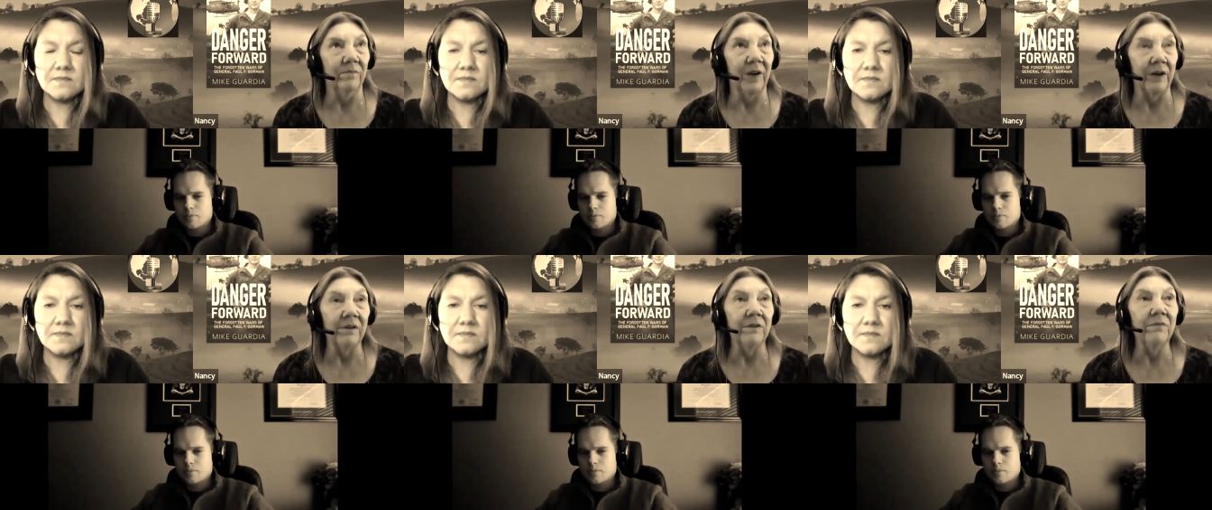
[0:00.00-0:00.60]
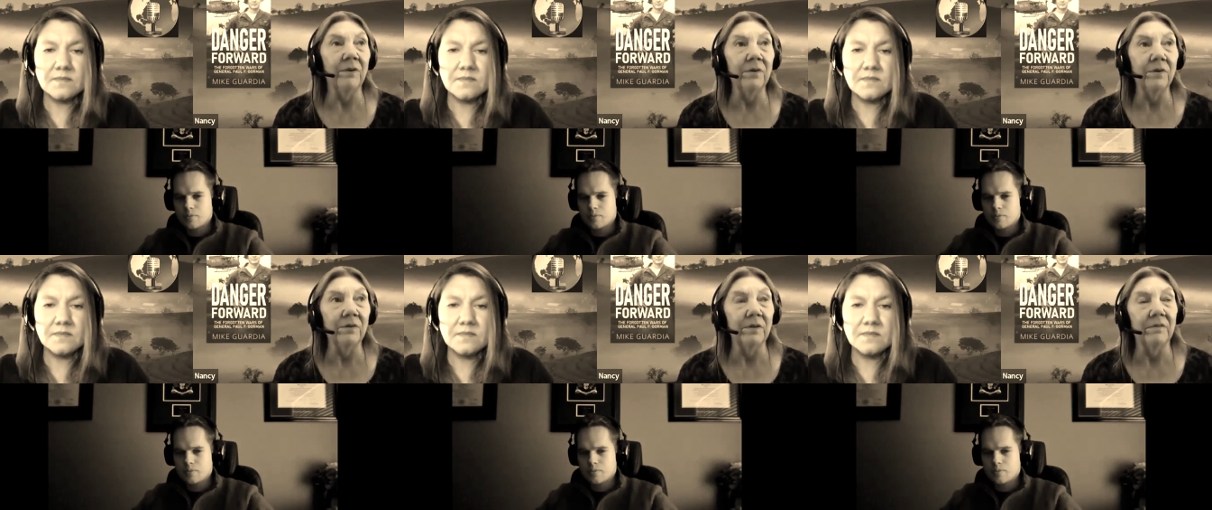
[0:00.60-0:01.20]
Speaker 1: very
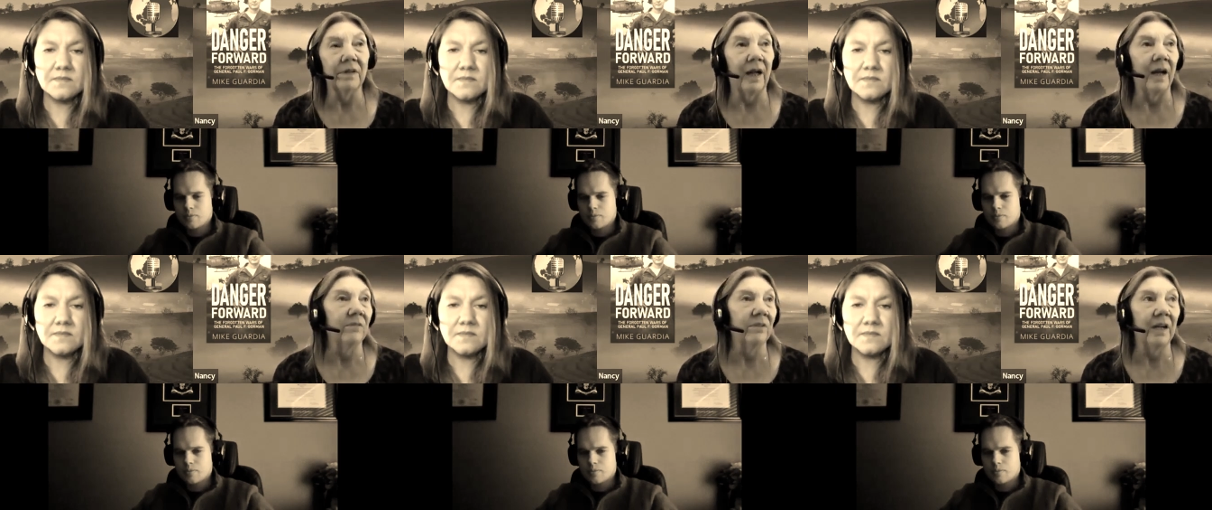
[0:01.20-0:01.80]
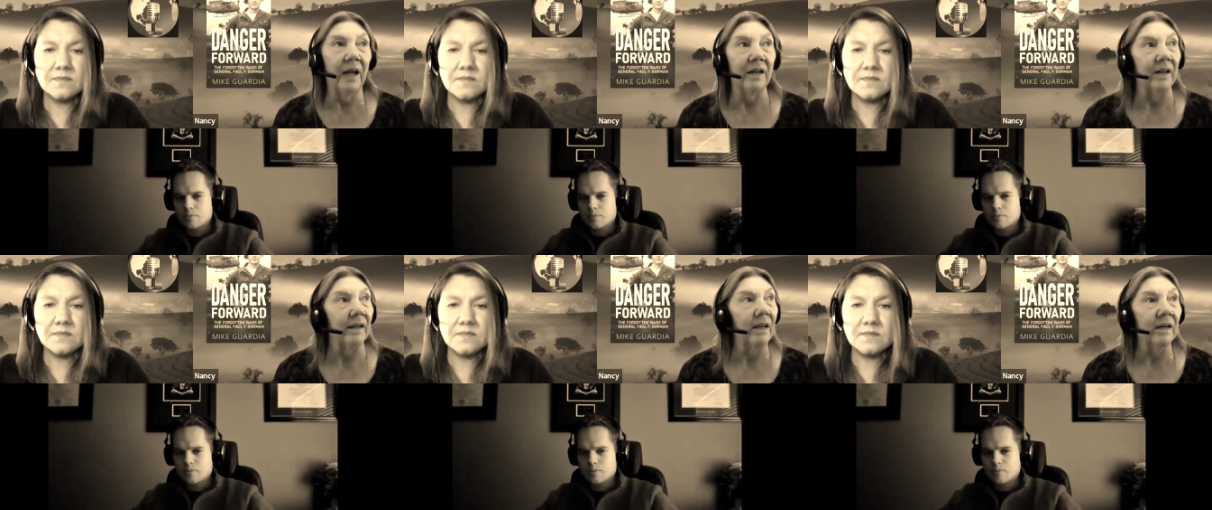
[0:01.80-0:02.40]
vocal actually had
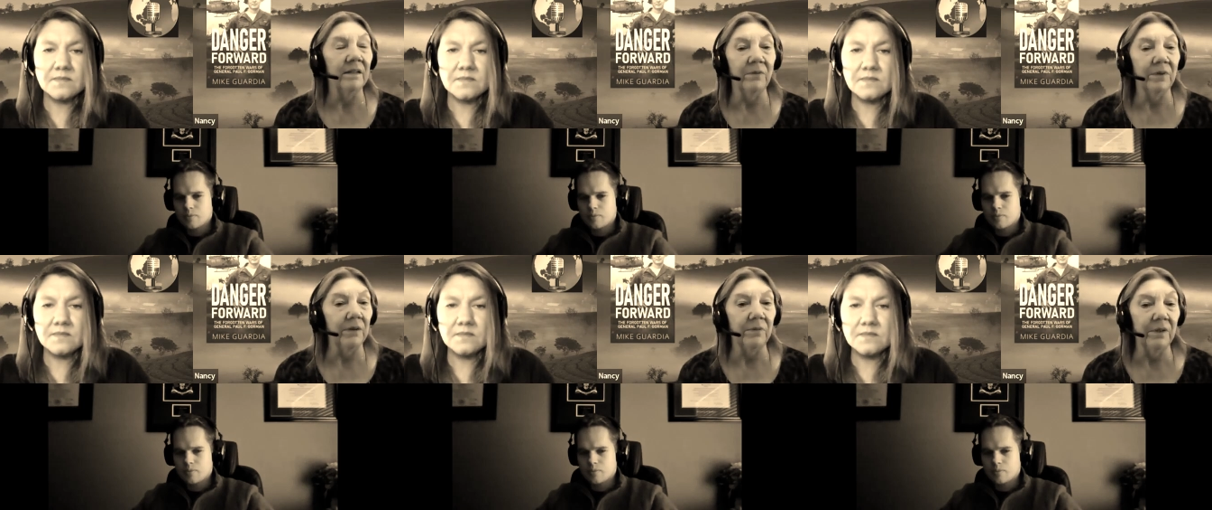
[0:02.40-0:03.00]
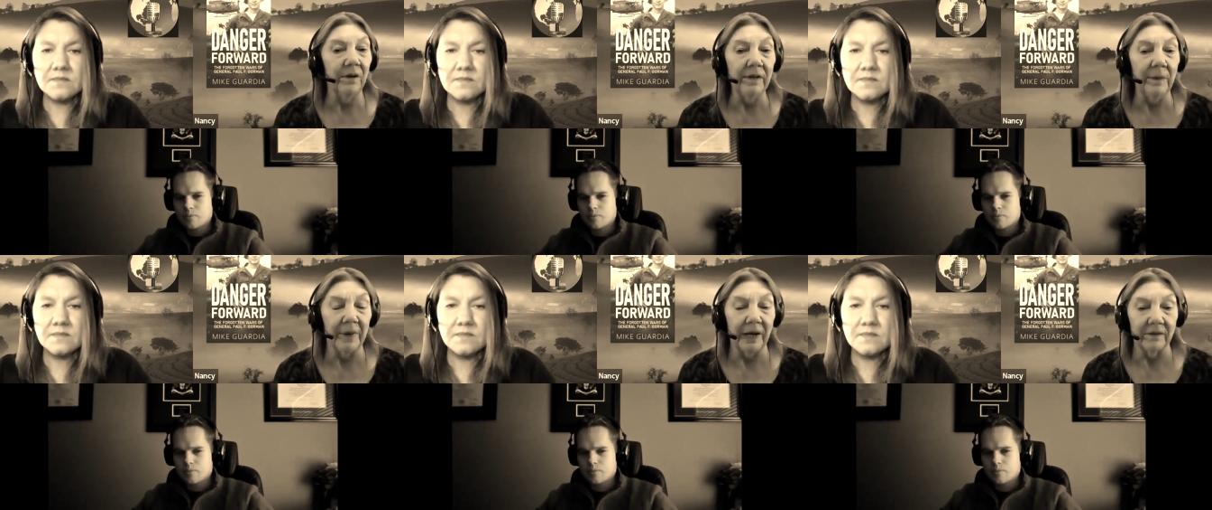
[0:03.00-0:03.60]
any idea what they were talking
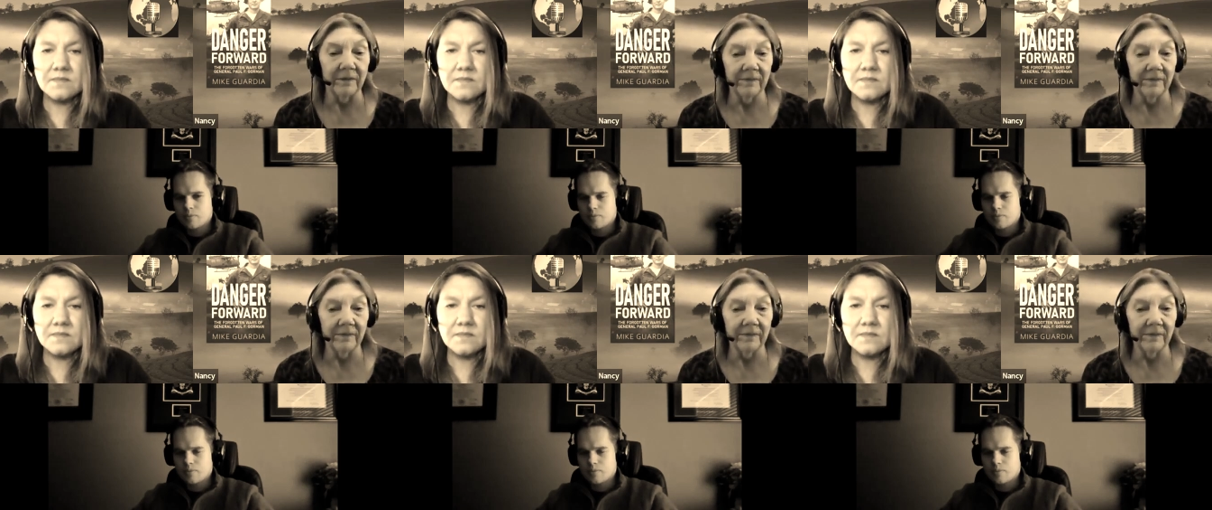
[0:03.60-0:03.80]
about.